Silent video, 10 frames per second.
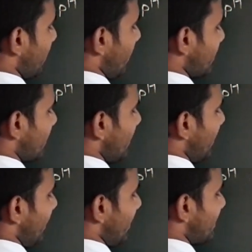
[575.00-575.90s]
plus
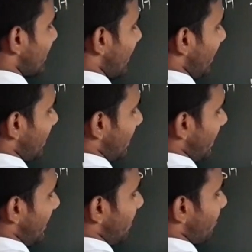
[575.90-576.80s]
is greater
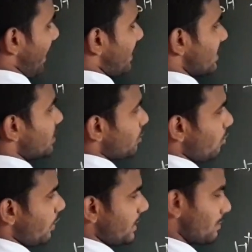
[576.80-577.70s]
in comparison to
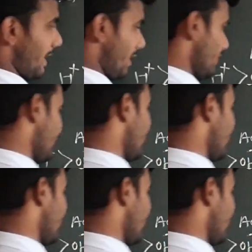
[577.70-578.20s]
OH minus.